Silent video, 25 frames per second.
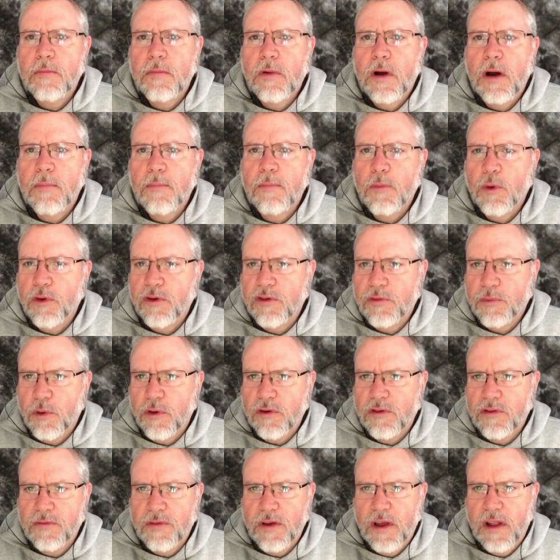
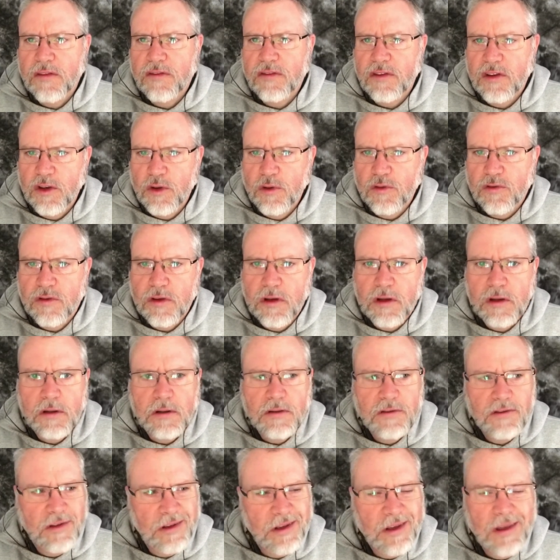motorsports events and used it, and
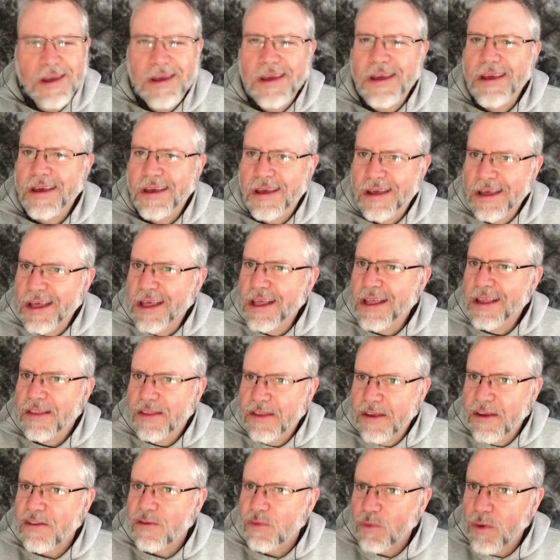it's like,
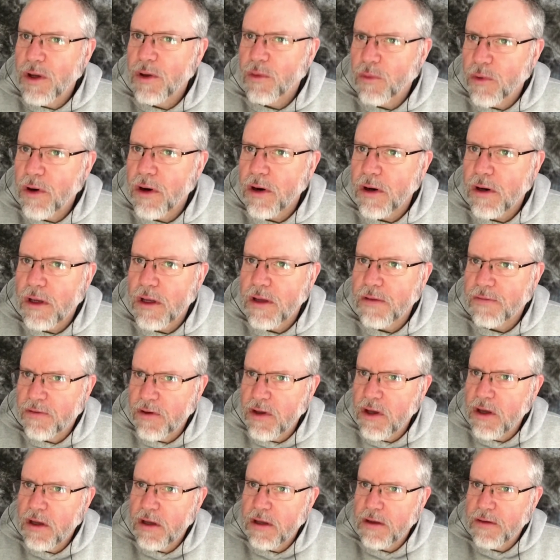this will work if
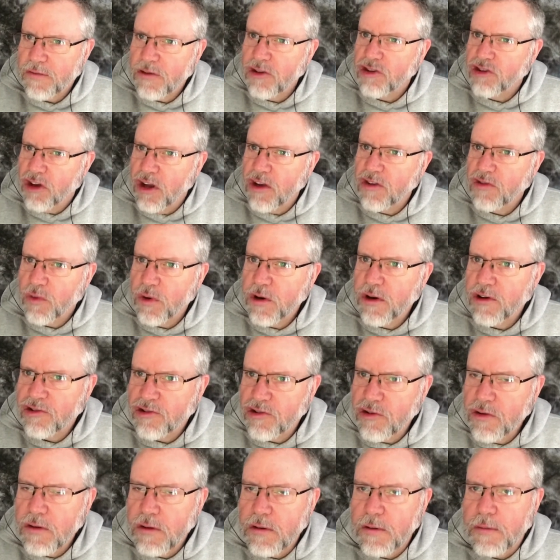you change the way you're
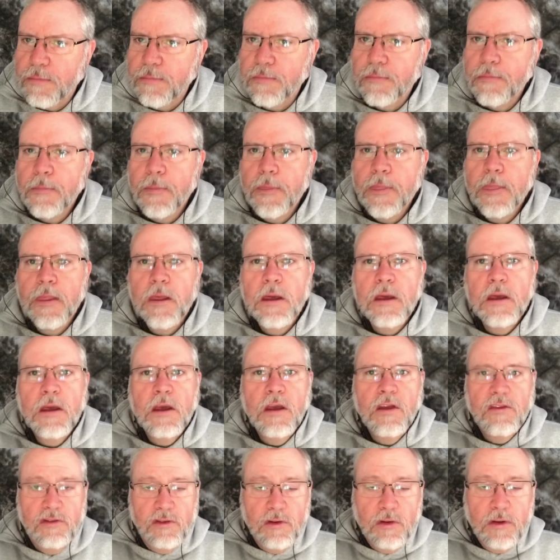shooting.
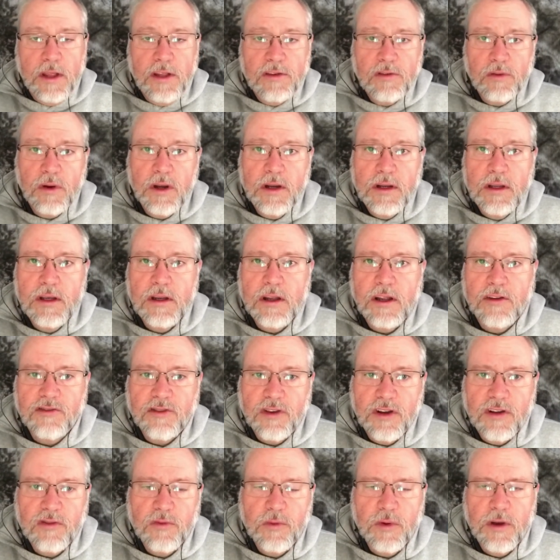So that's what I did. I
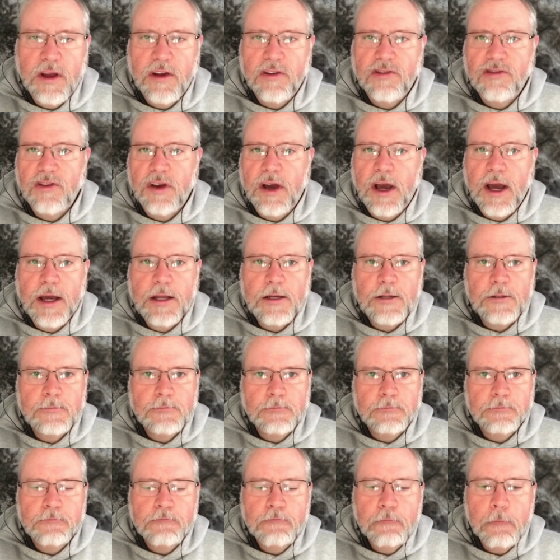changed the way I shot,
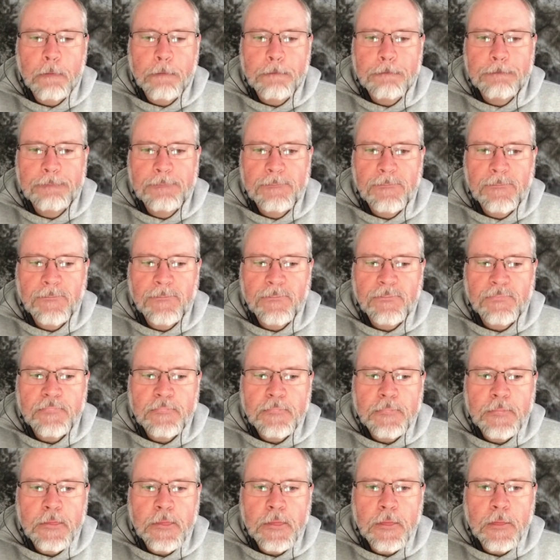and
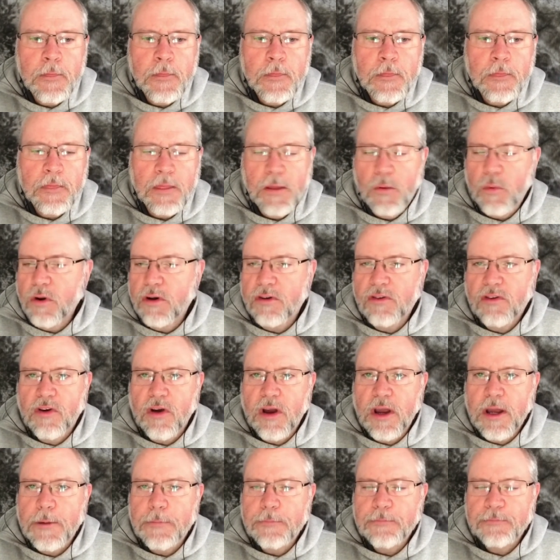it worked
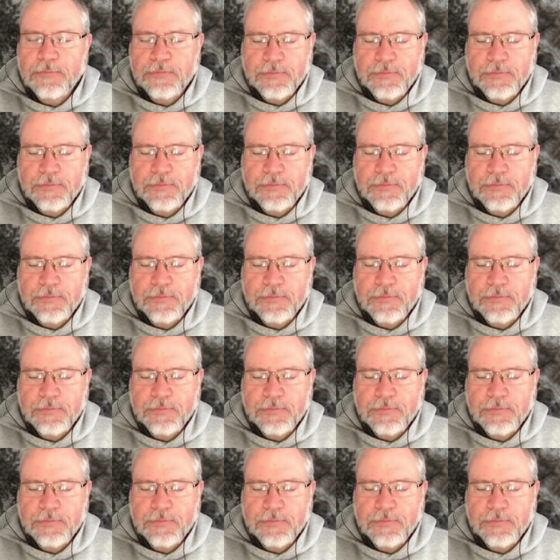great.